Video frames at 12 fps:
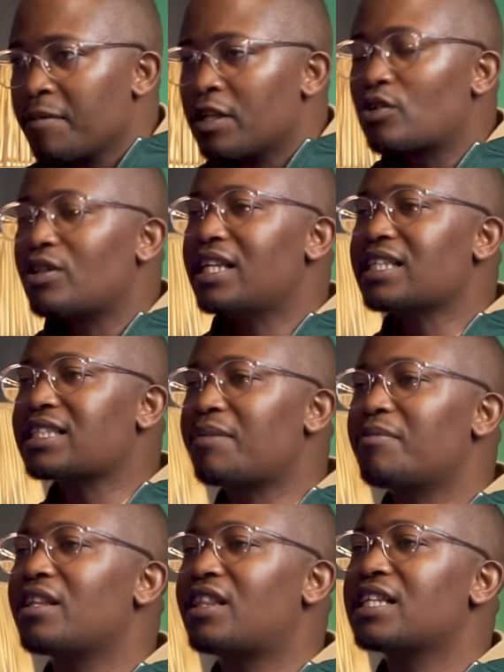So these are
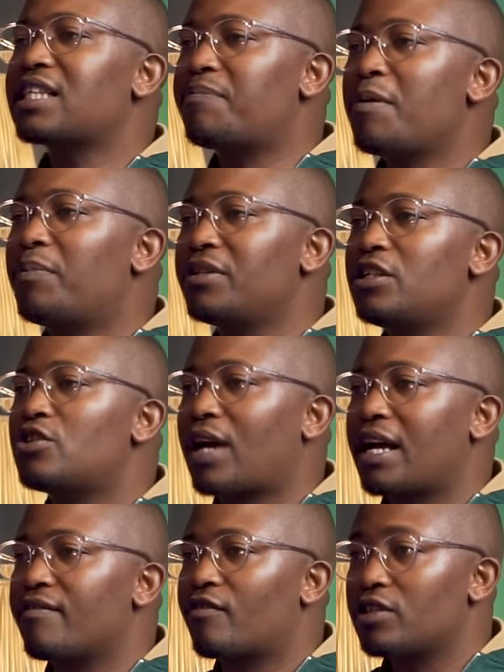some of the things that people need to
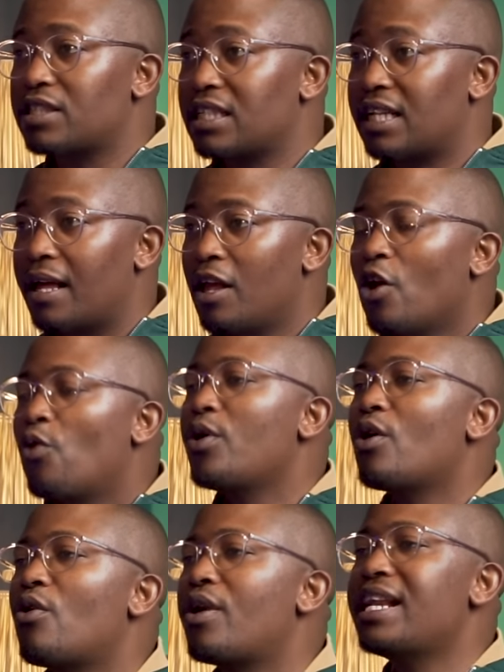kind of consider.
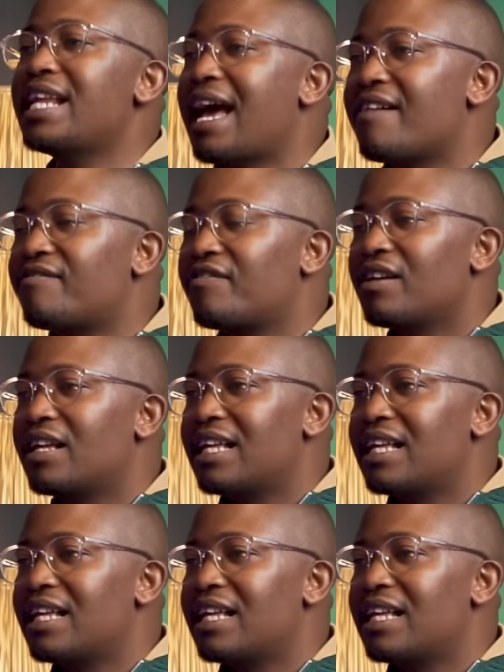We already have